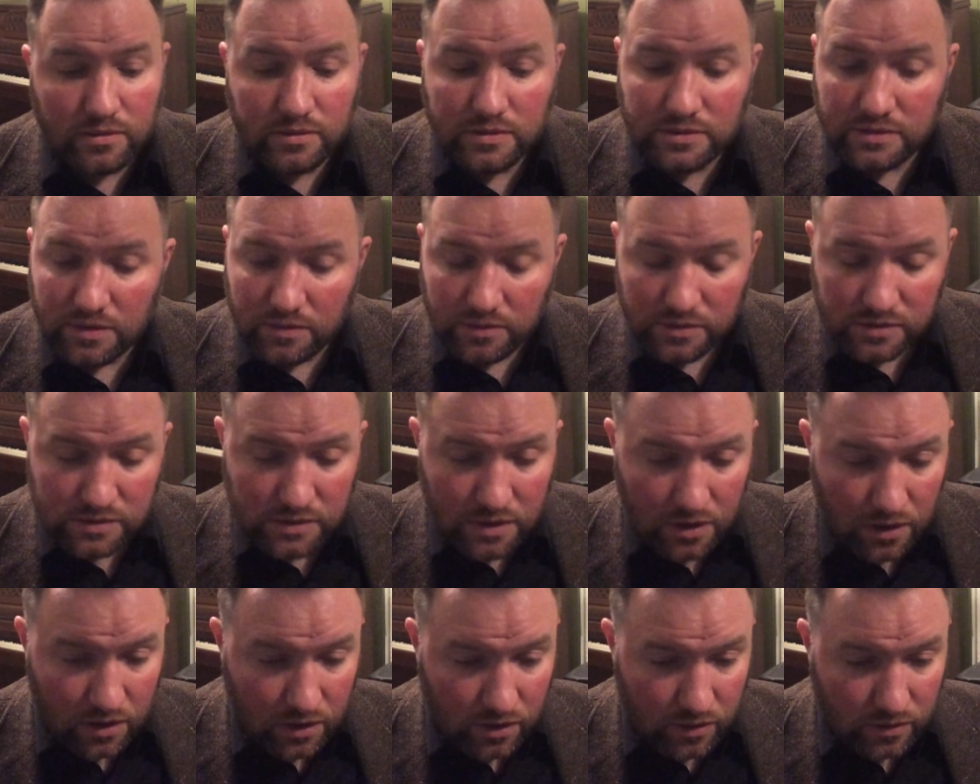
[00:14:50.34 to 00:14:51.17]
So does
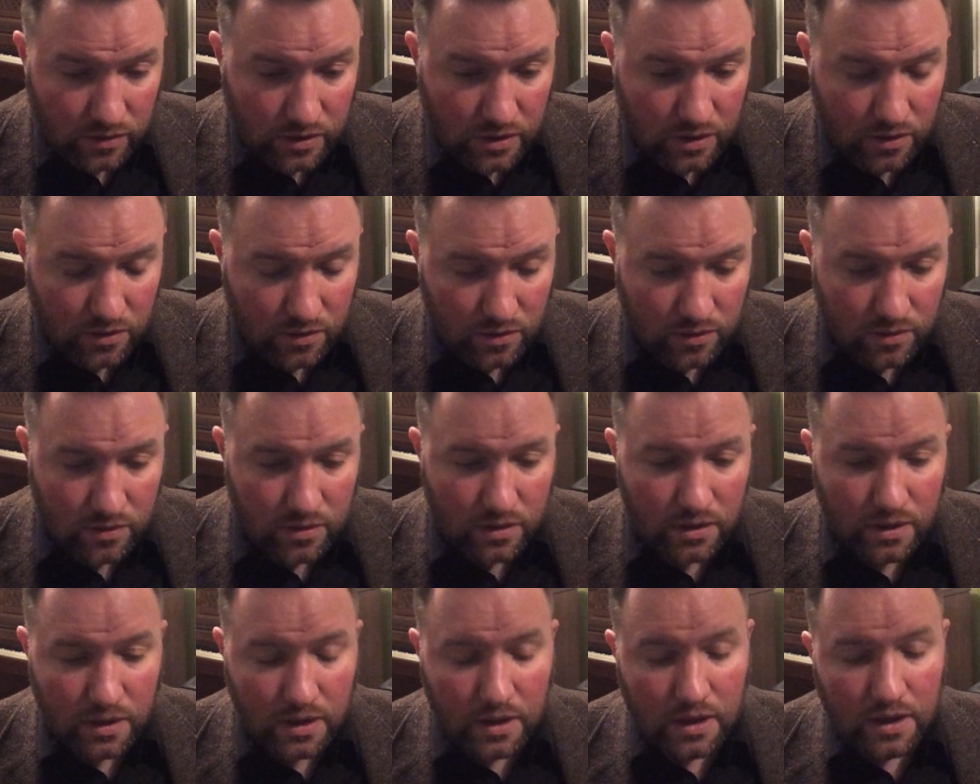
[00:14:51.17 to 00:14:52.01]
Carl Jung.
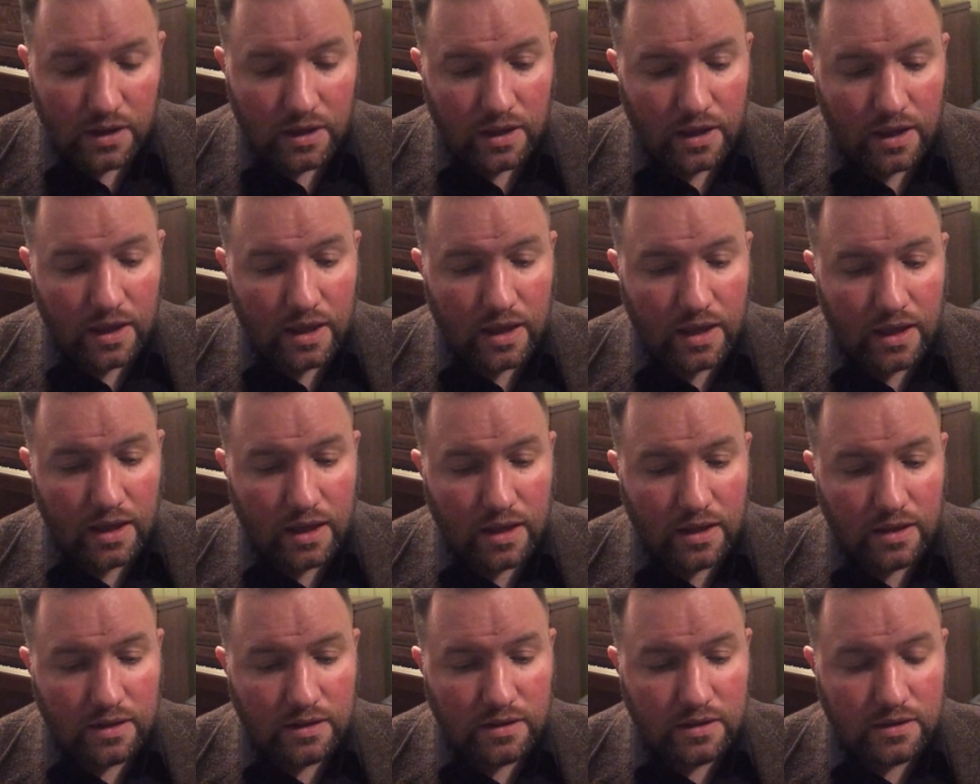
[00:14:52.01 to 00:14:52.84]

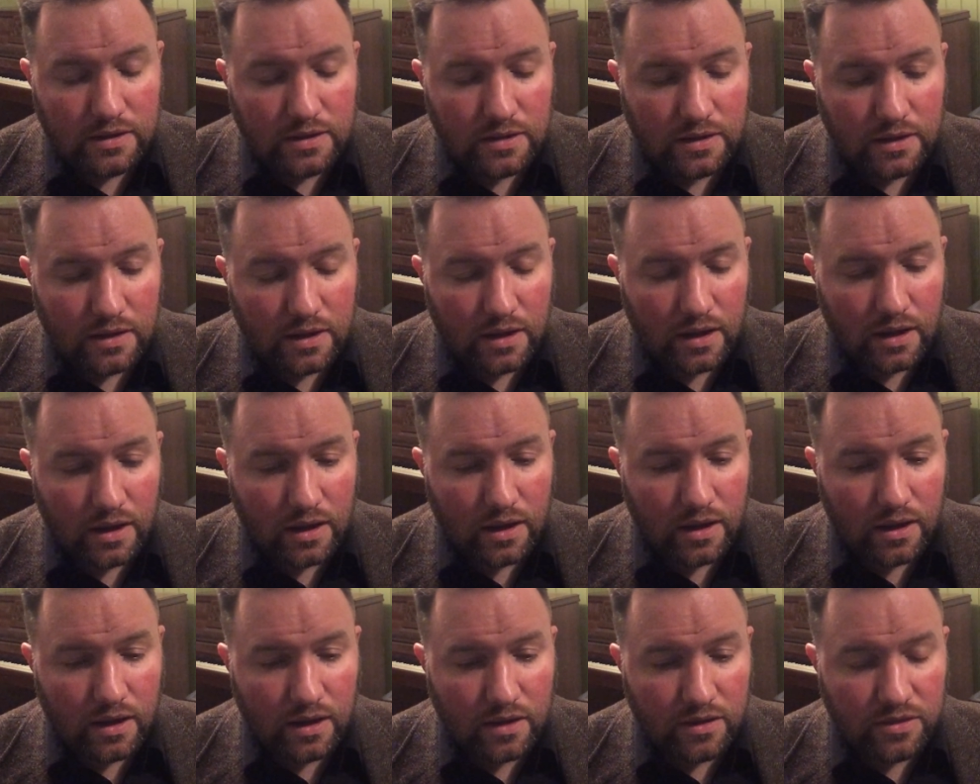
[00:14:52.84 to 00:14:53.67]
And
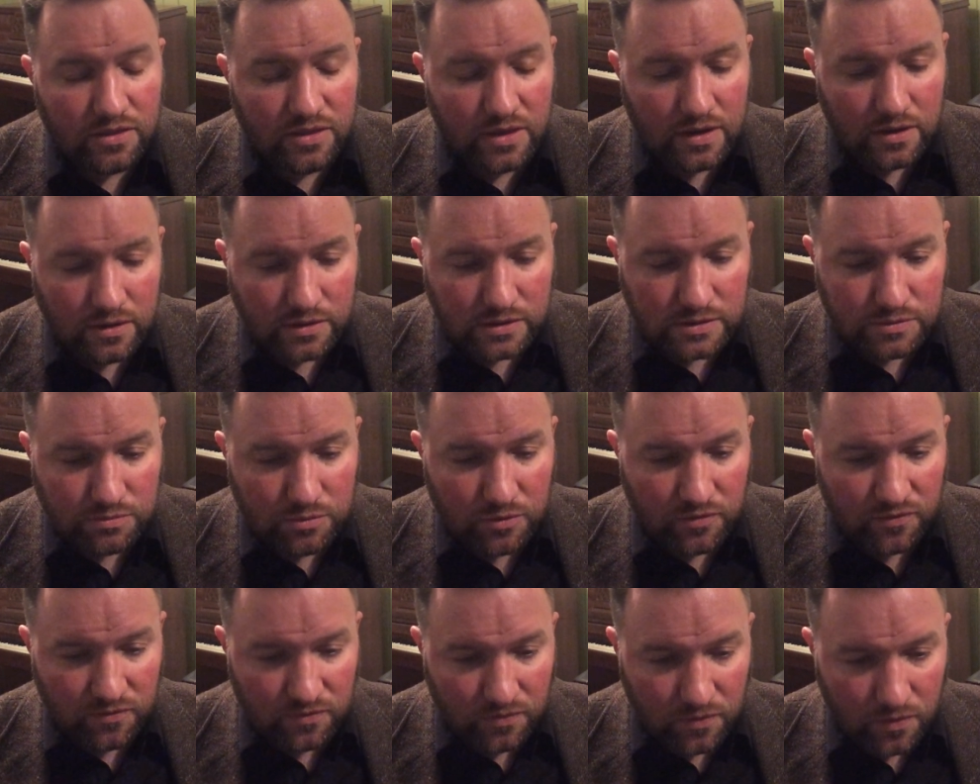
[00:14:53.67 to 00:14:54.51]
thinkers
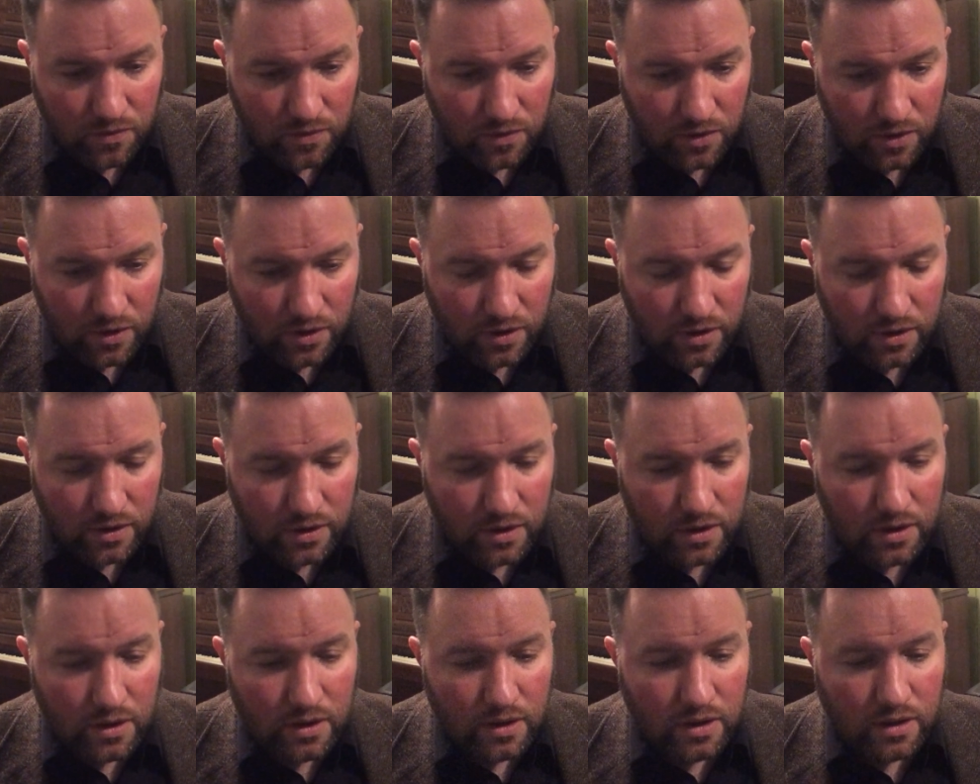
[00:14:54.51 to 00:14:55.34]
before
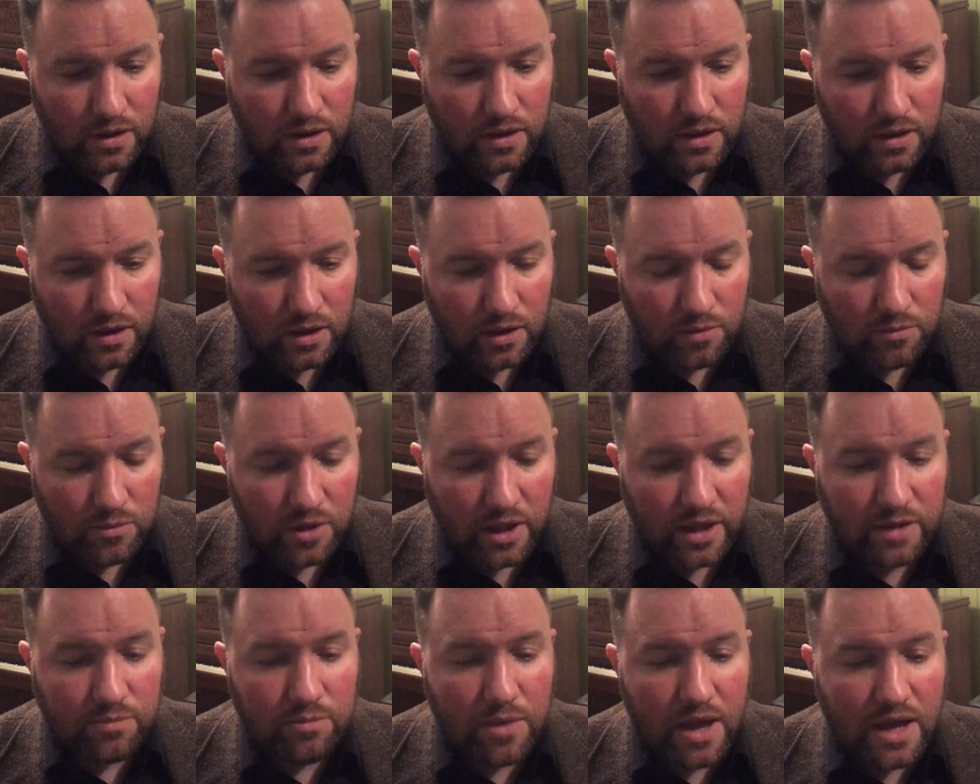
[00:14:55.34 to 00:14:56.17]
him,
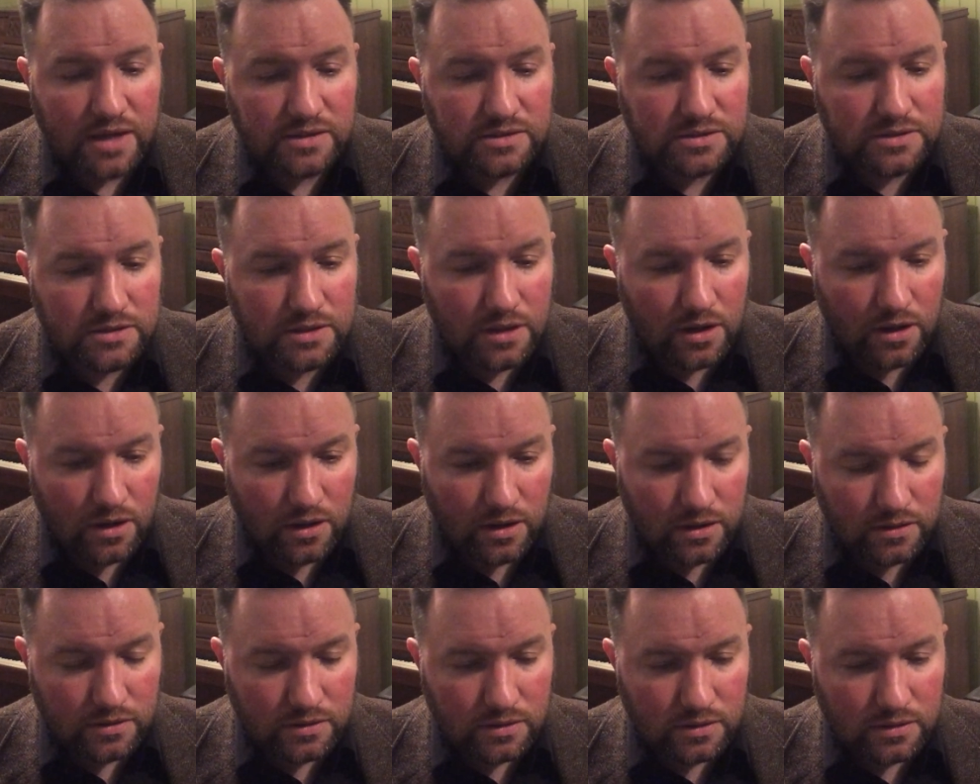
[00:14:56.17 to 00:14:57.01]
like
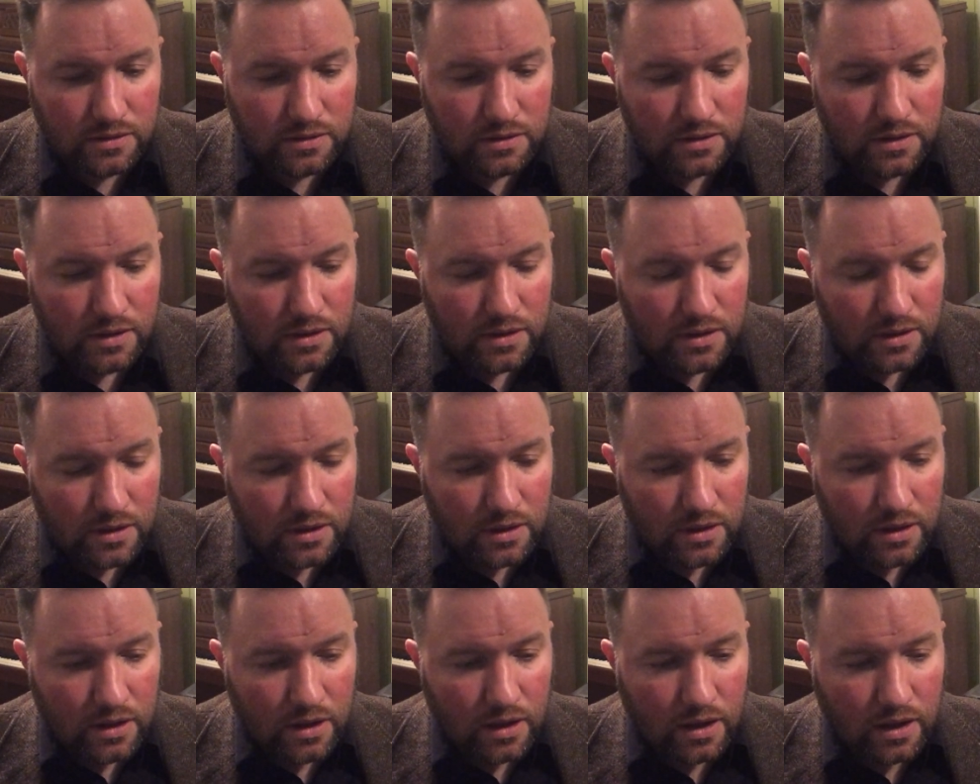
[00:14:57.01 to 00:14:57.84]
Bastian,
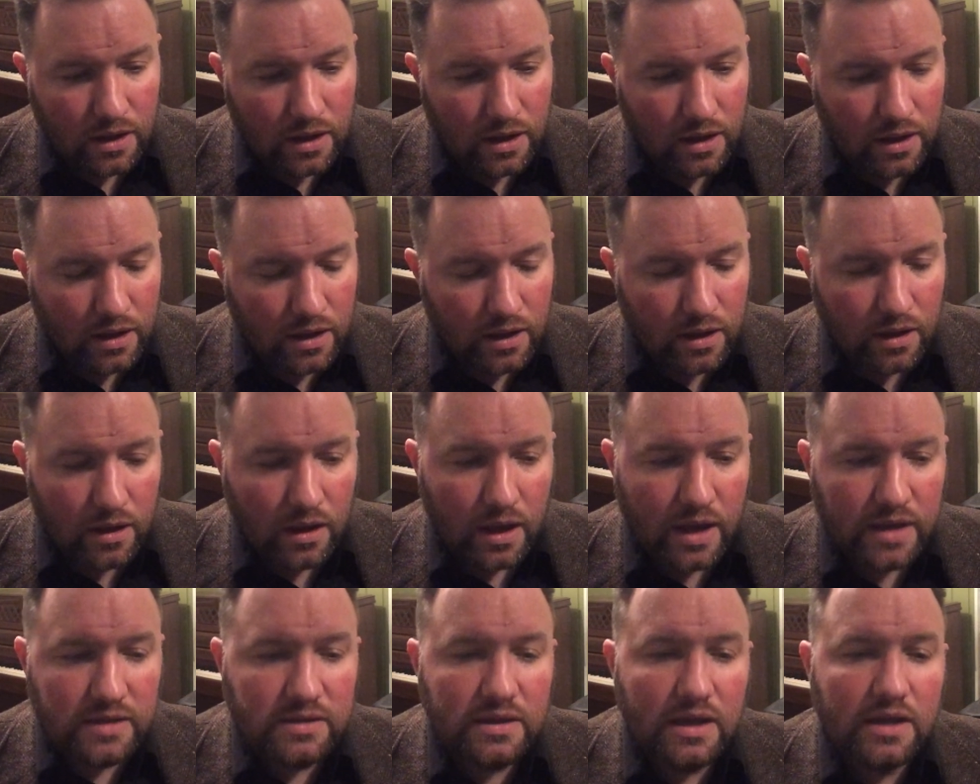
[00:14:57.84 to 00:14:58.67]

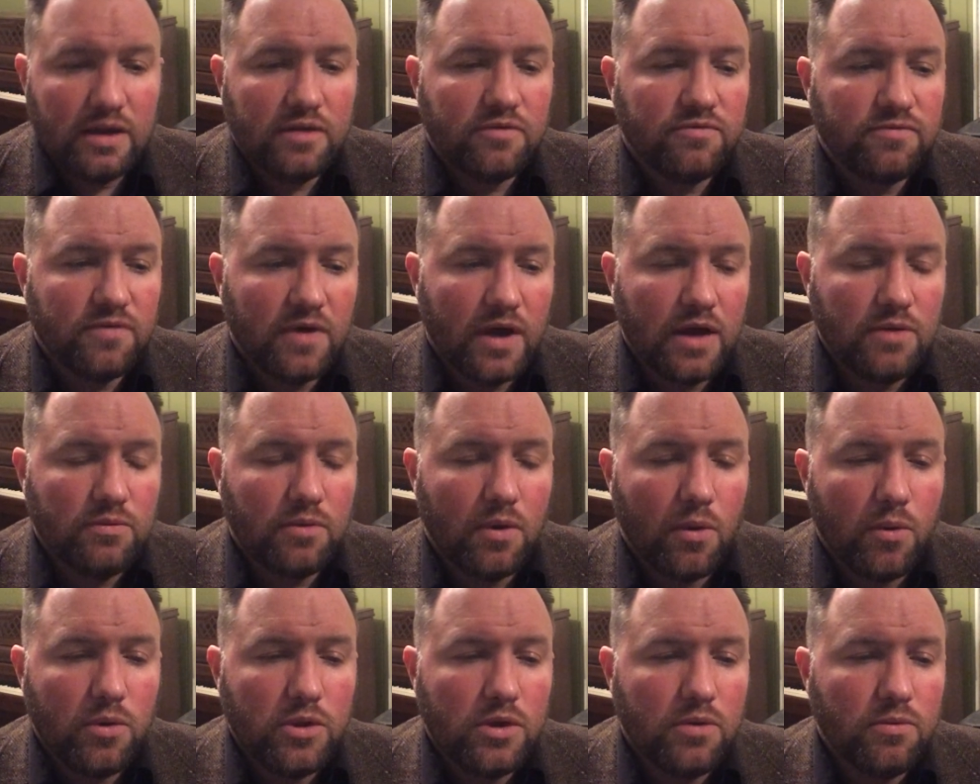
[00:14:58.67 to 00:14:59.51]
identified
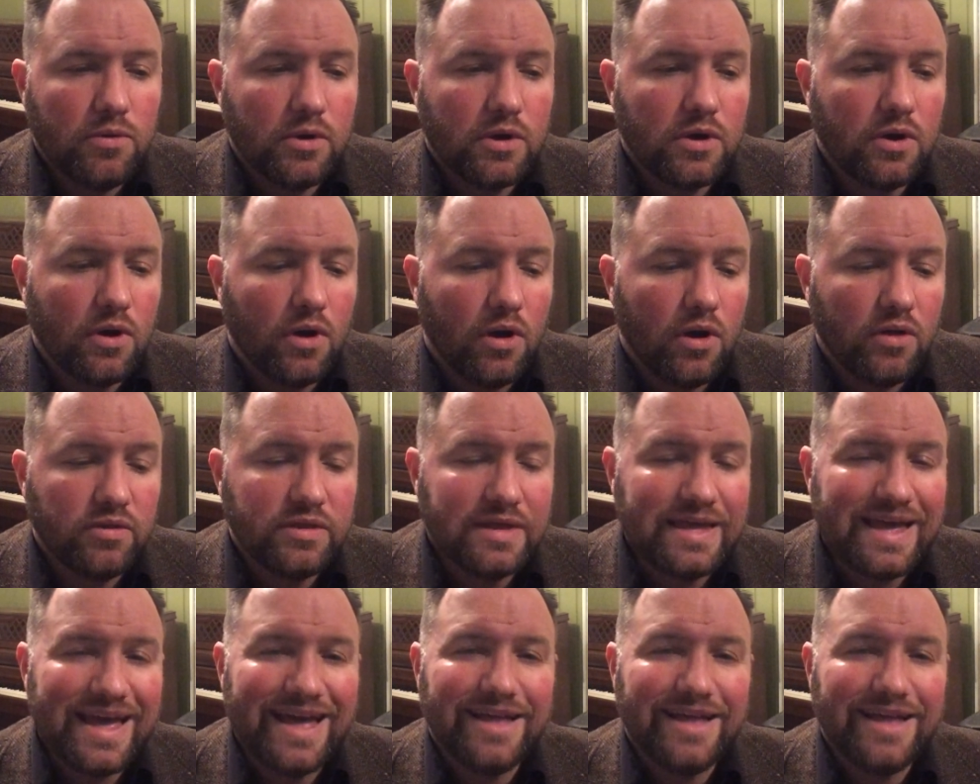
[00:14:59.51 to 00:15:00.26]
what you would call the